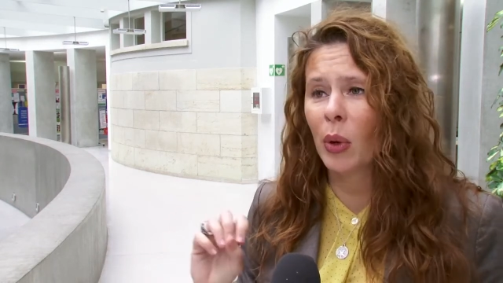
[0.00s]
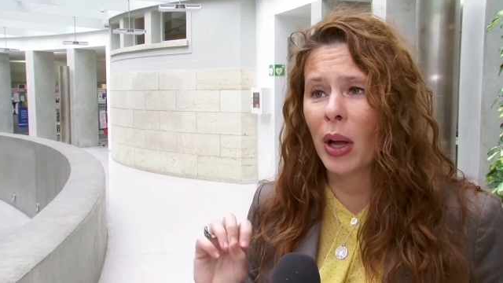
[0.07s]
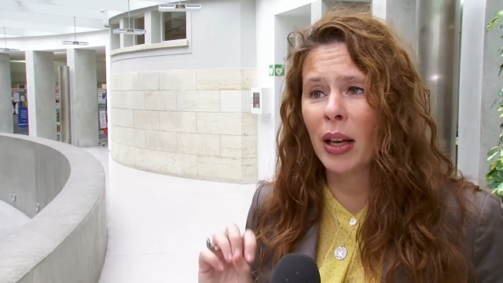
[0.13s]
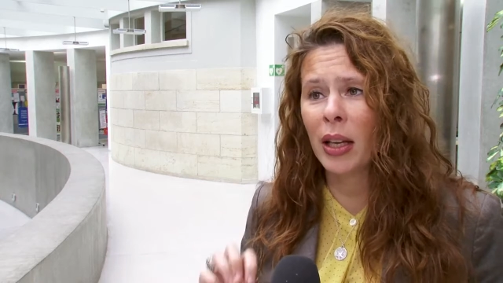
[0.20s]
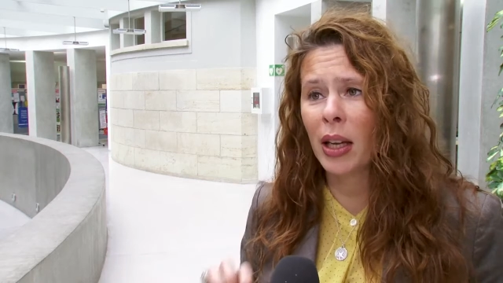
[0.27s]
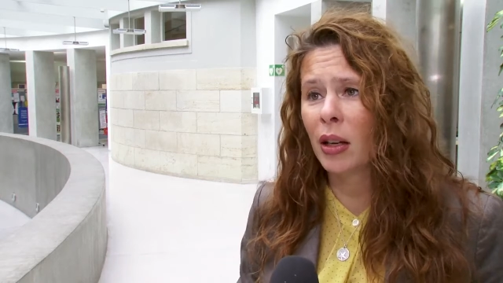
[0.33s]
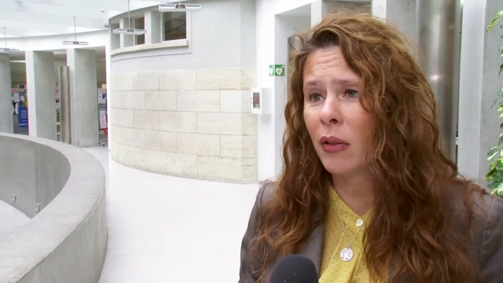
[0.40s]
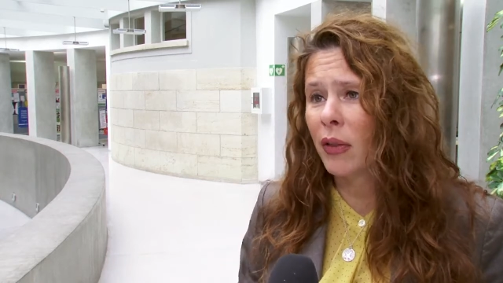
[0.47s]

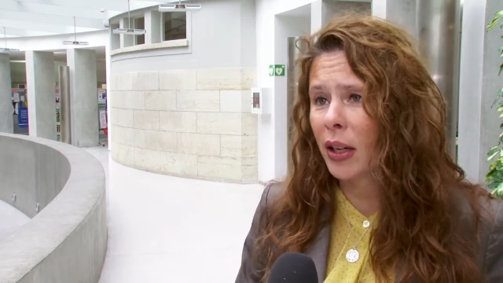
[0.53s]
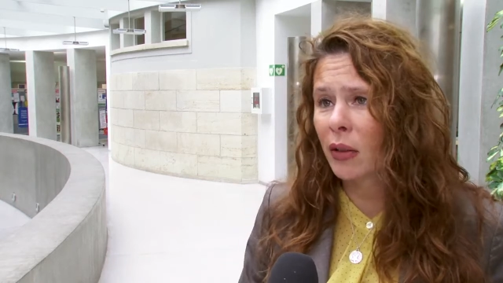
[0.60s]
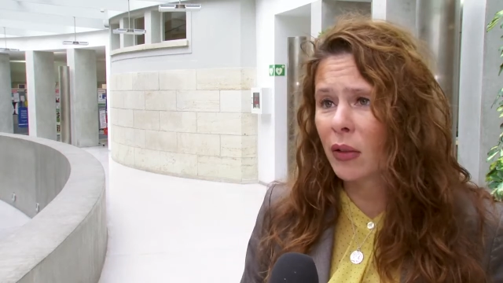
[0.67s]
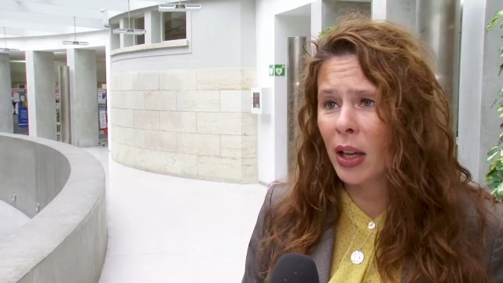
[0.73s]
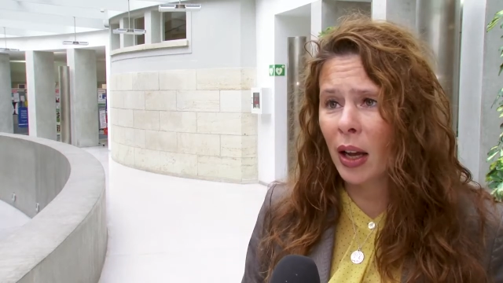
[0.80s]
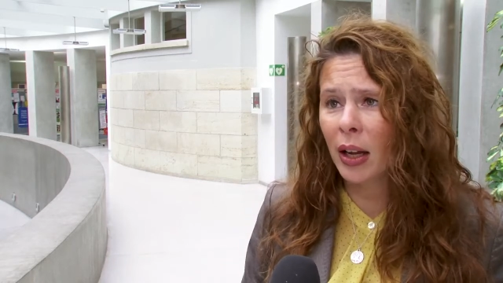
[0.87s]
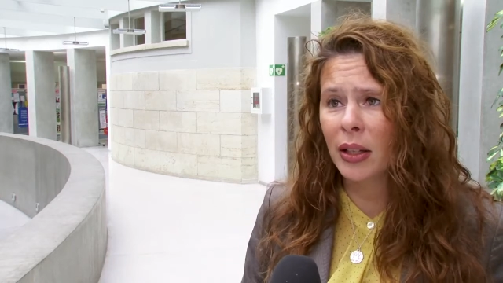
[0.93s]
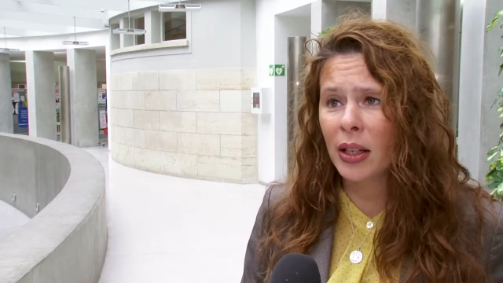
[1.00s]
any innovative
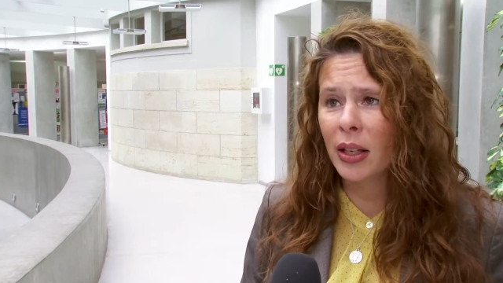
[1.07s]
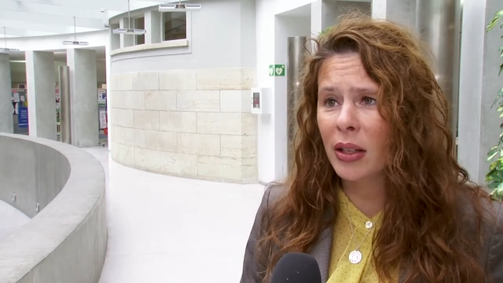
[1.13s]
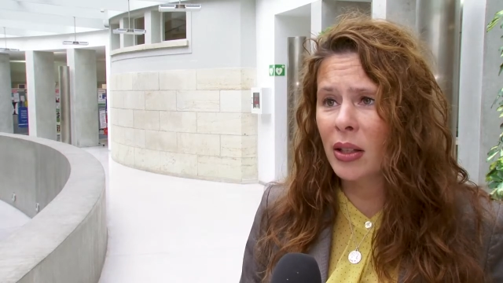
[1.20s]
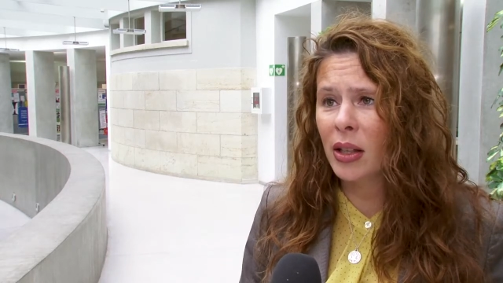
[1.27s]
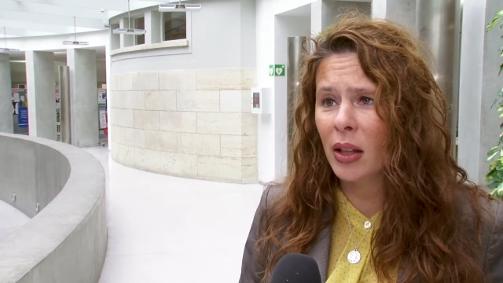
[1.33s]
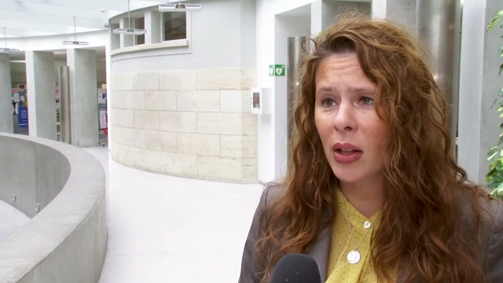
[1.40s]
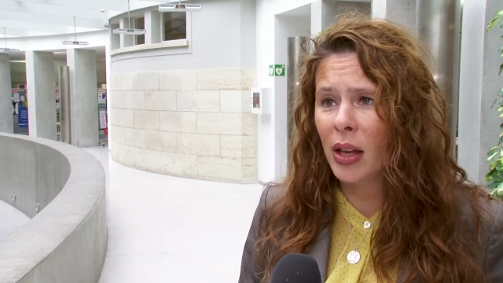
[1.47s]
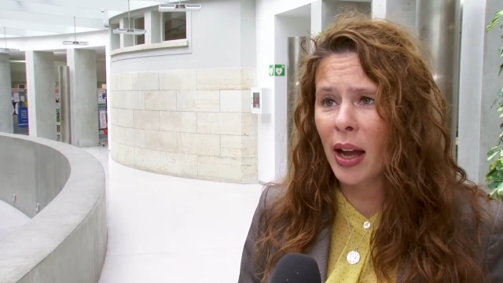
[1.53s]
ideas
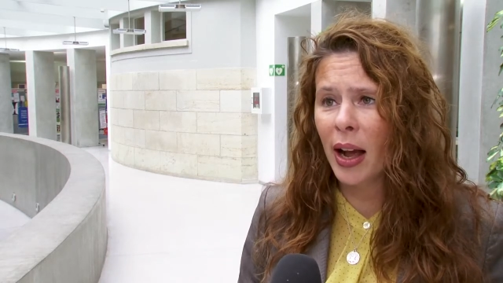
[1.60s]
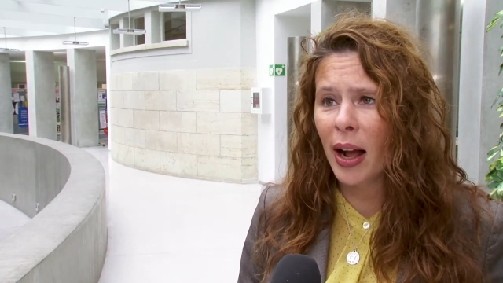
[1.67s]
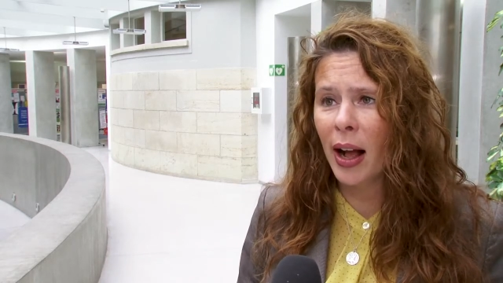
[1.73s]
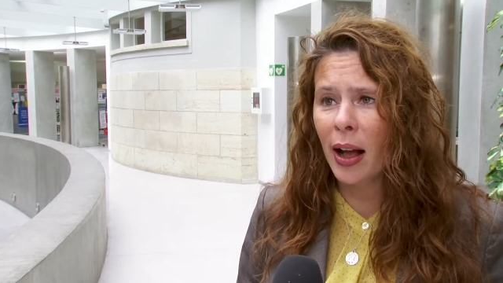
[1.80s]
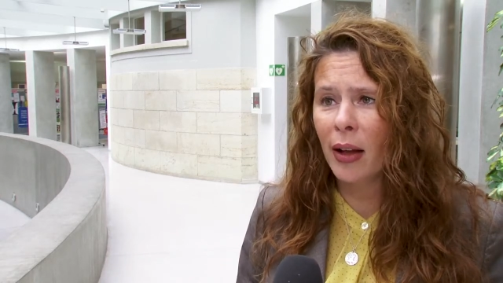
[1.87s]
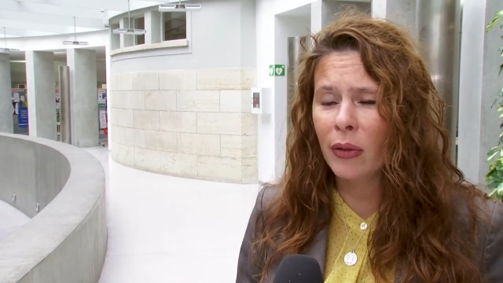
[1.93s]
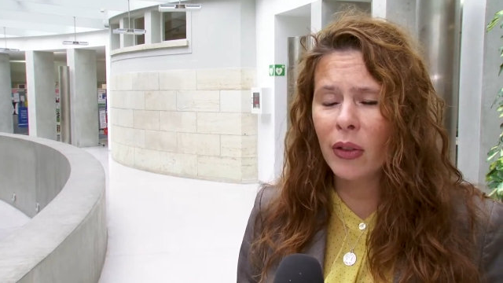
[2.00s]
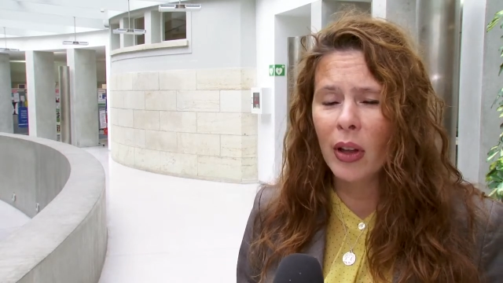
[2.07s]
that they
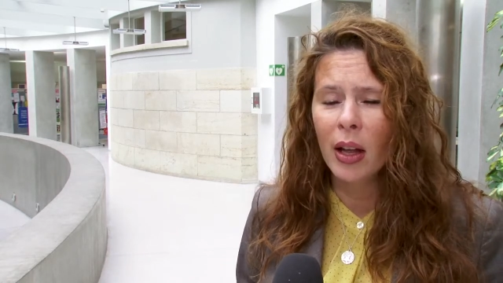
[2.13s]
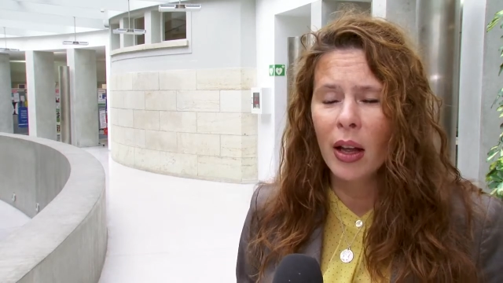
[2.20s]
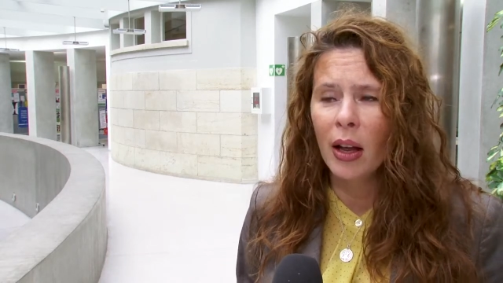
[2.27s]
have.